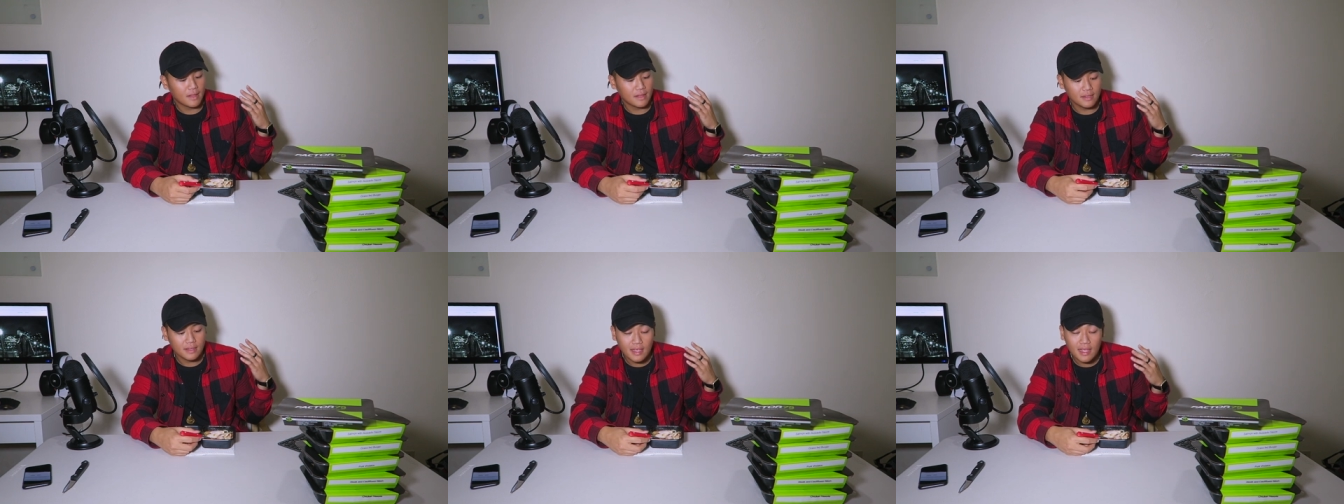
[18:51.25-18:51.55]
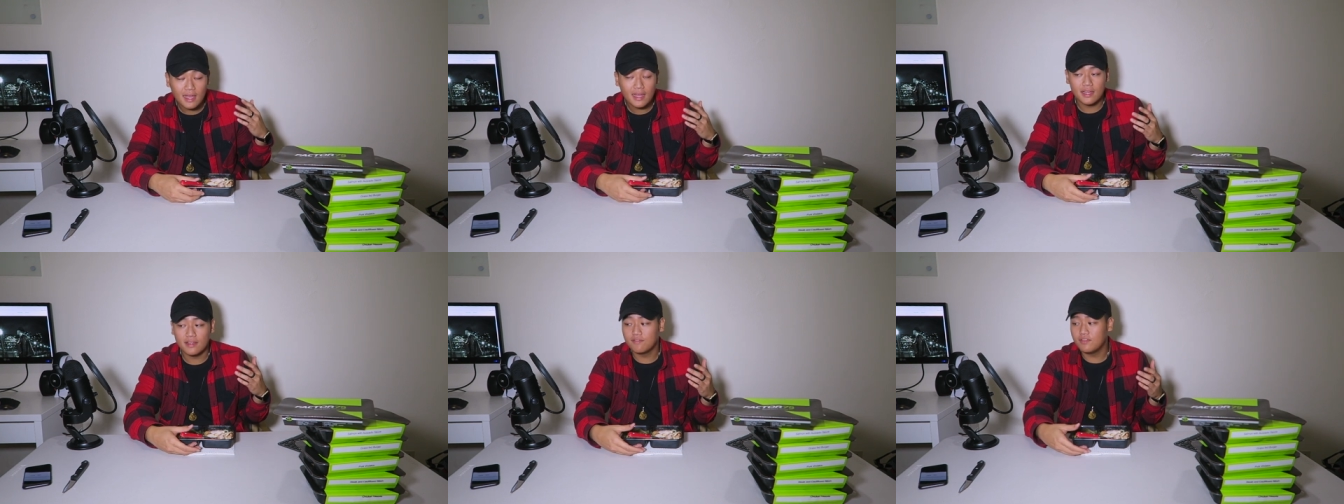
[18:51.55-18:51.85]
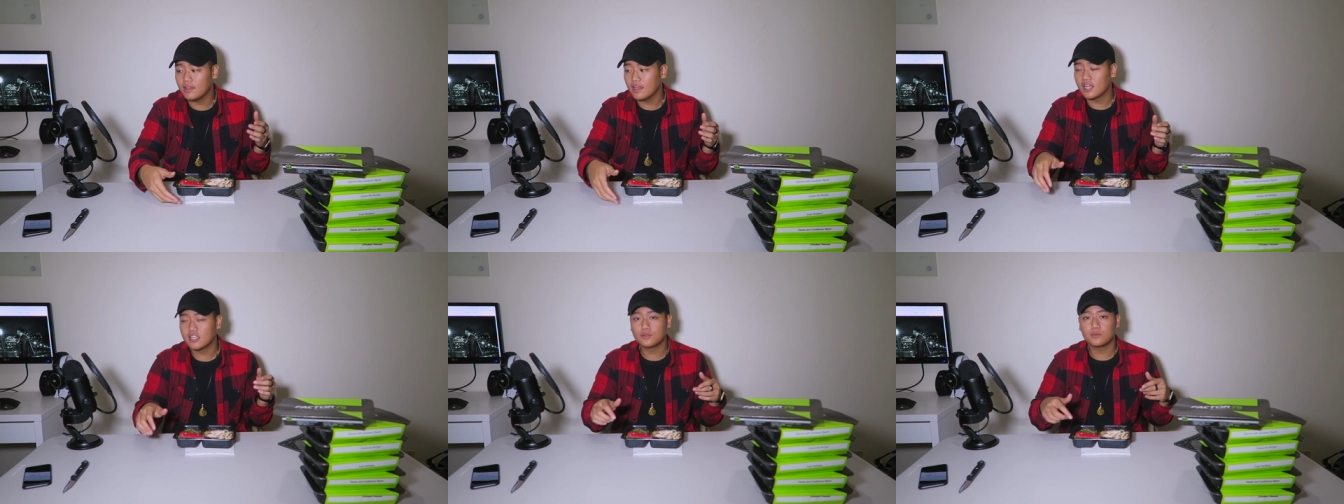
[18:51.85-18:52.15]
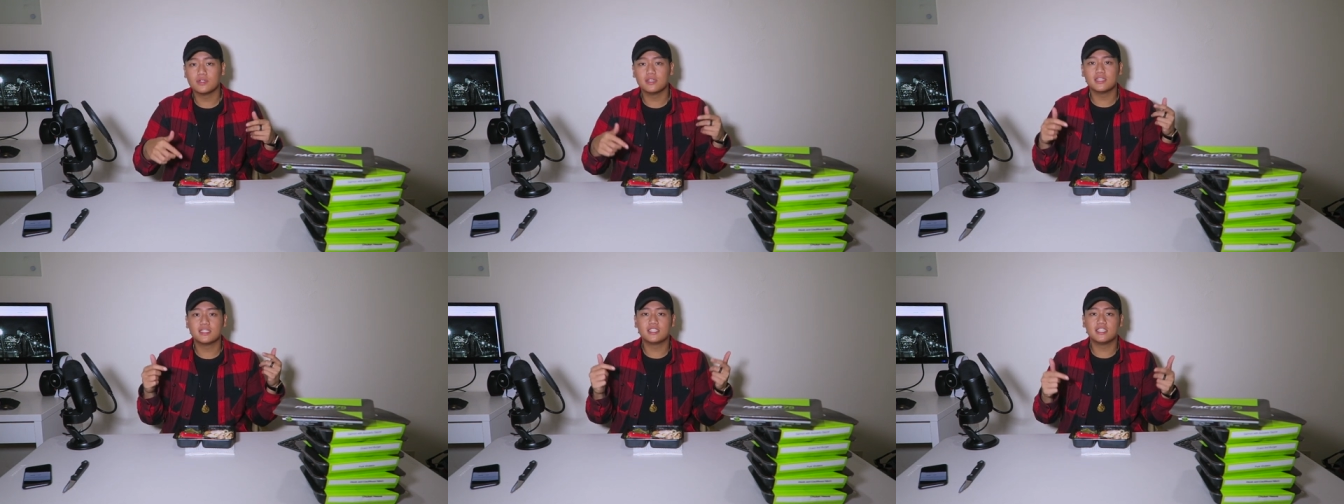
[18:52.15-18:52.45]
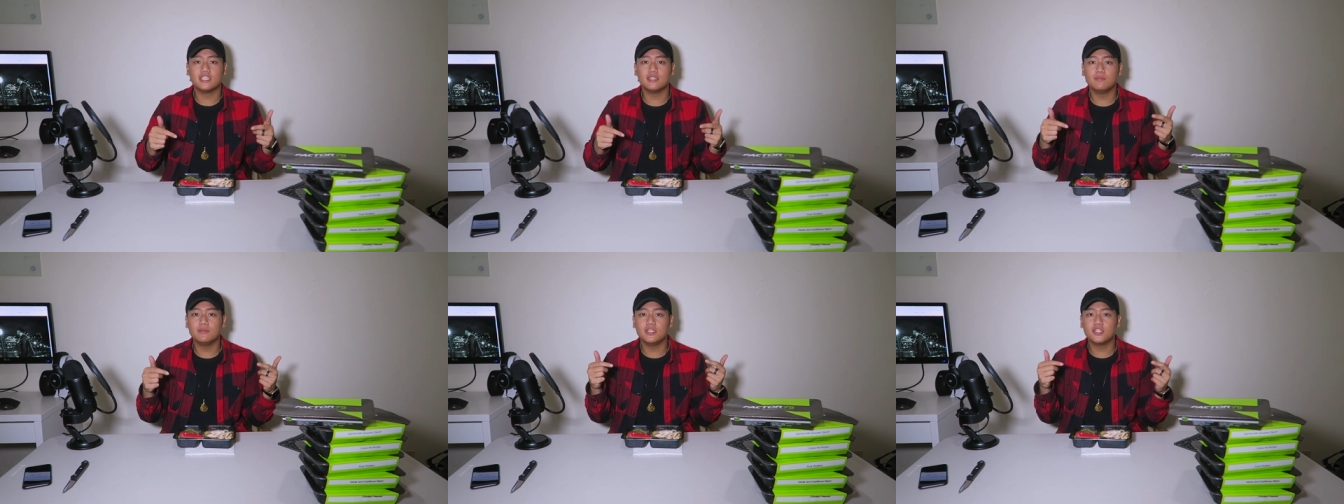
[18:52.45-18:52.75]
Yeah, if you guys want to
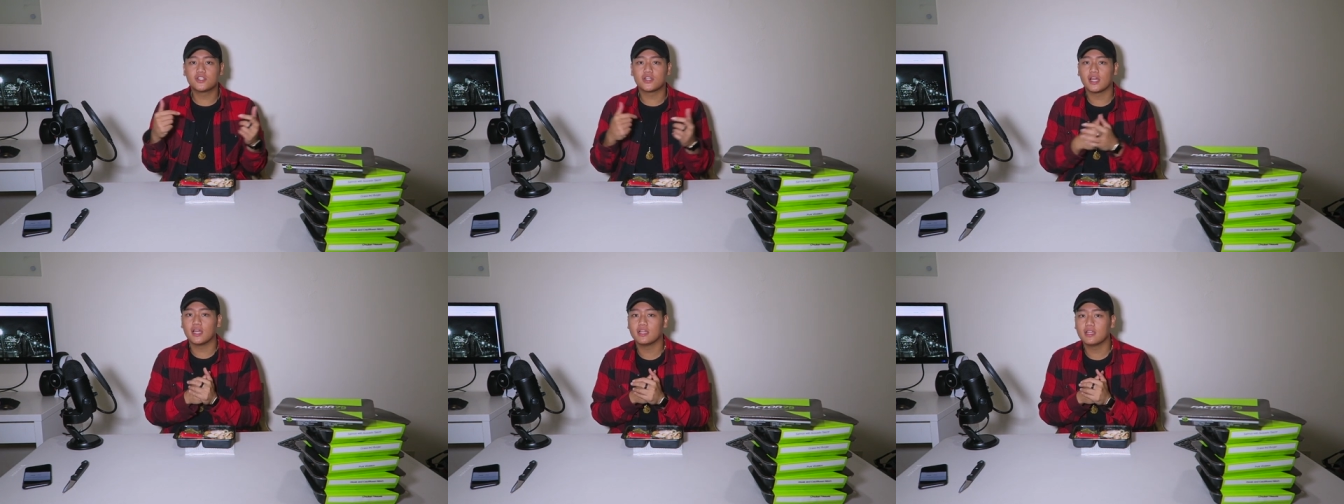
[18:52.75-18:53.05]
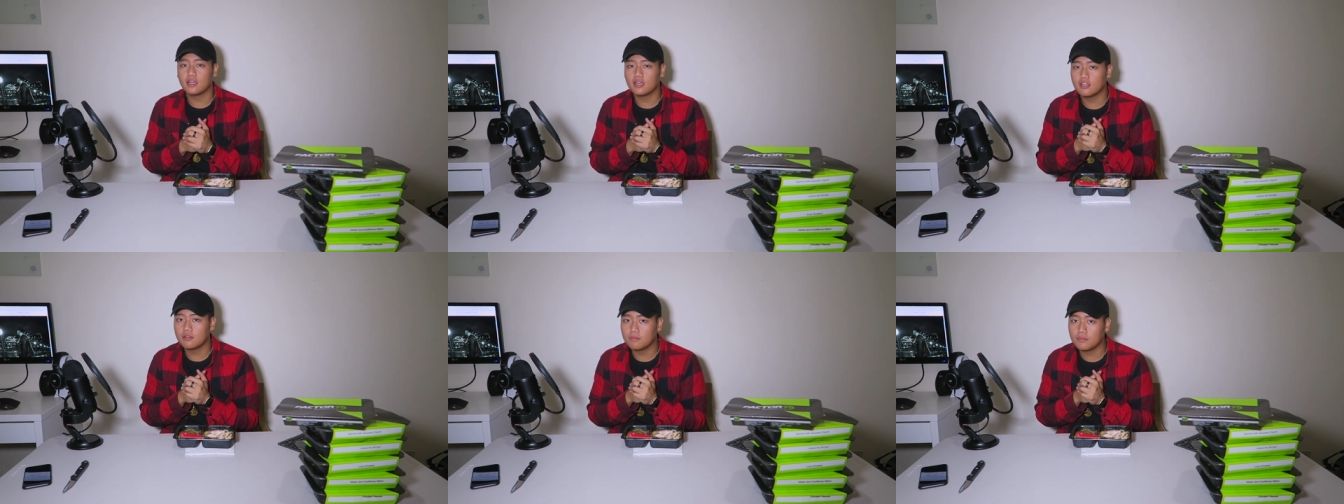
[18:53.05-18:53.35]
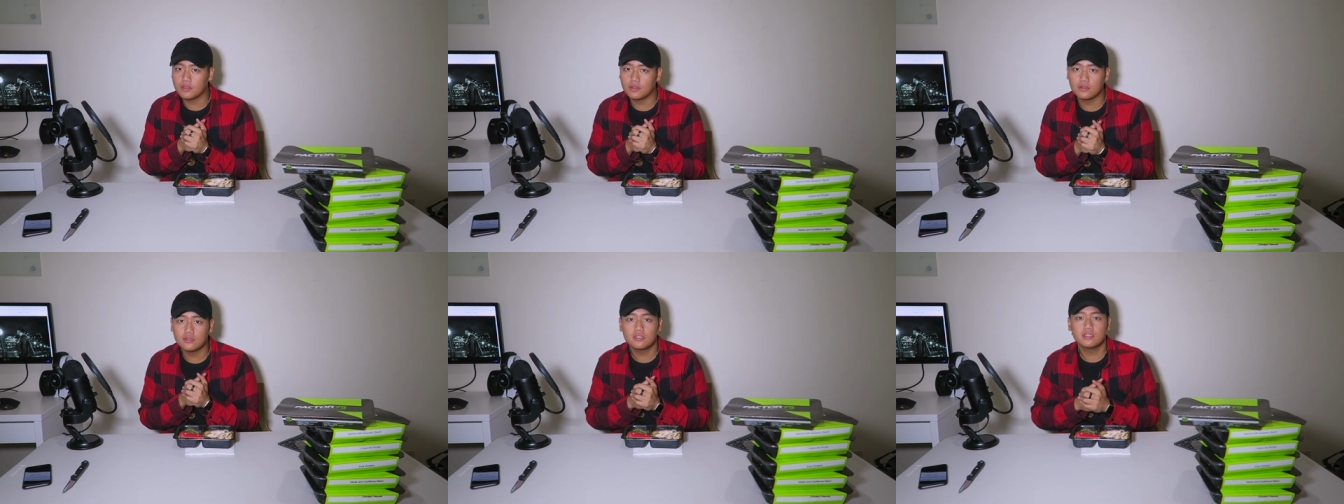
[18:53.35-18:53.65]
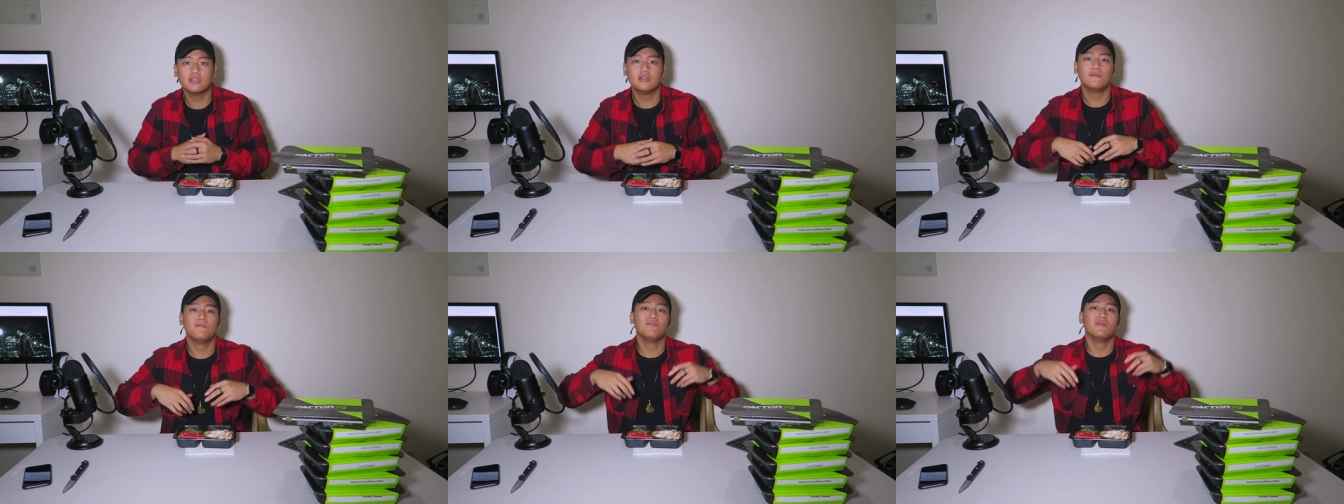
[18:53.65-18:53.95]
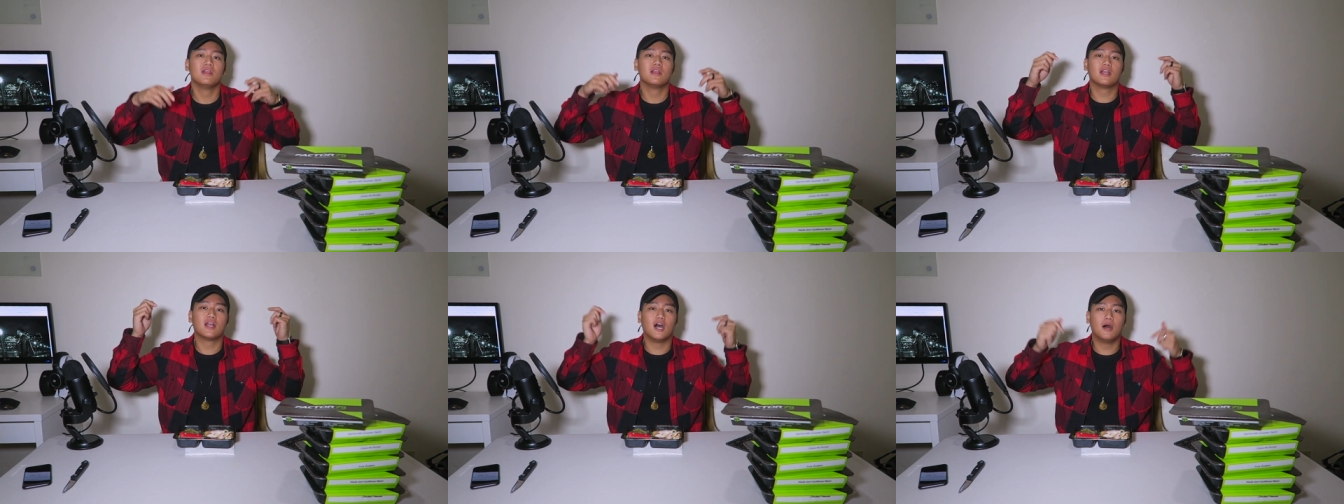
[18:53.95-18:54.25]
see me try the other meals,
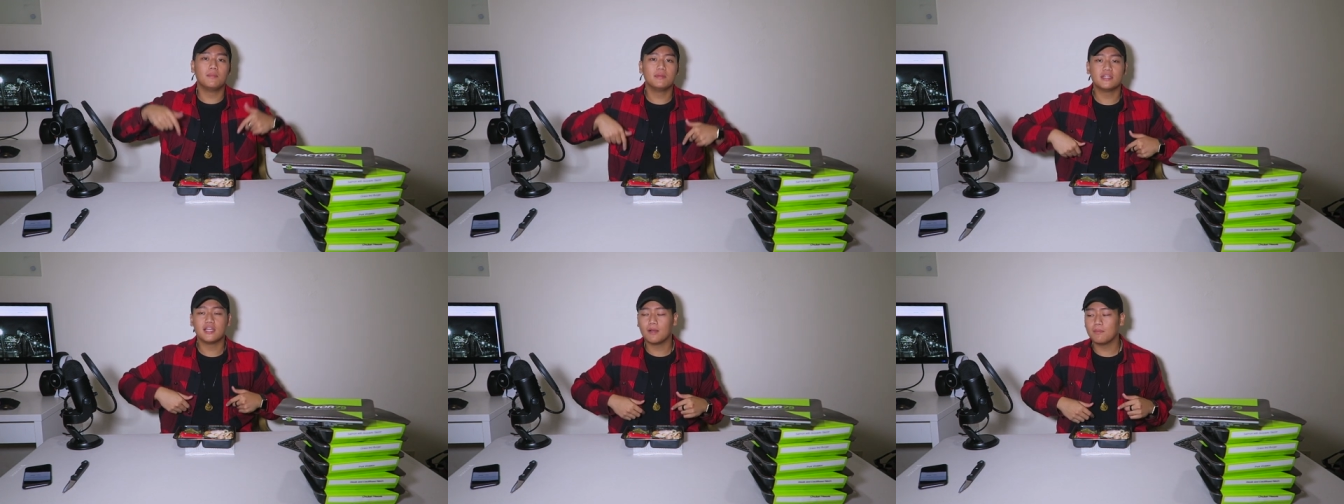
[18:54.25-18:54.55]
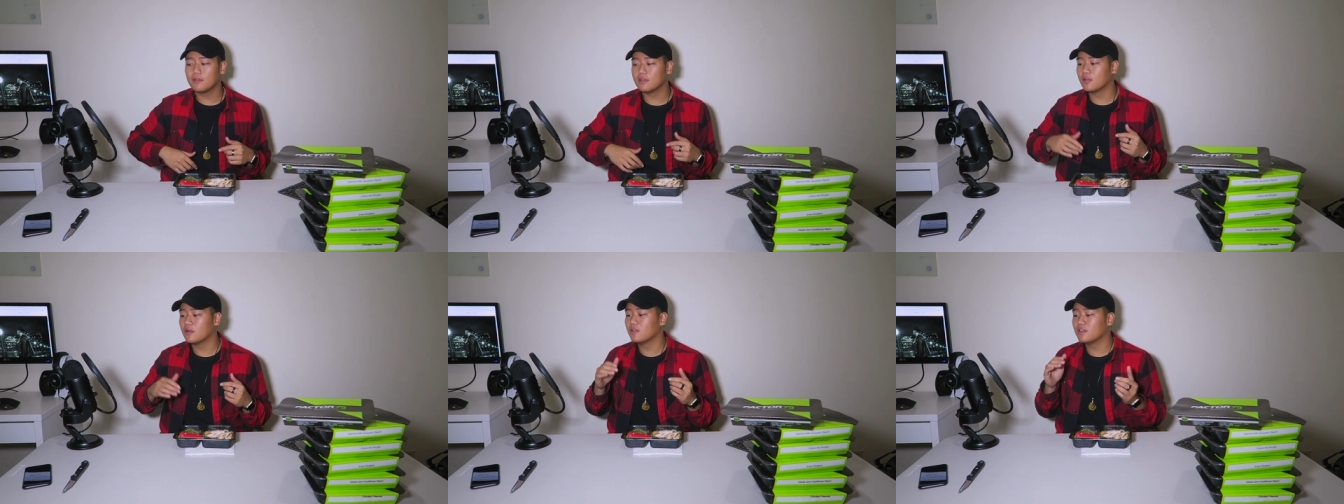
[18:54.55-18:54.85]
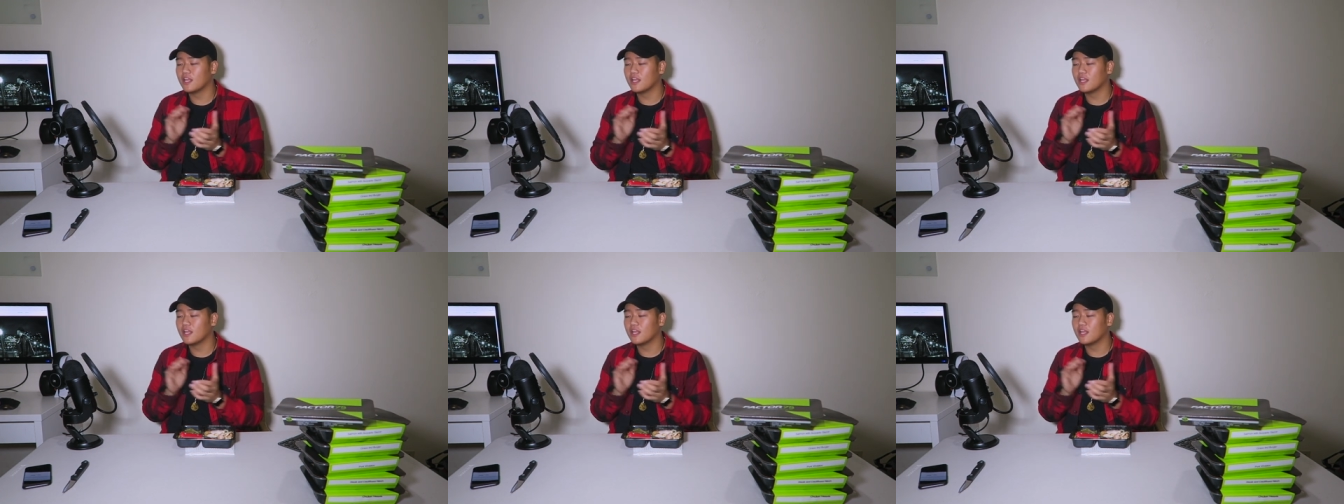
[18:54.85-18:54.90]
comment down below.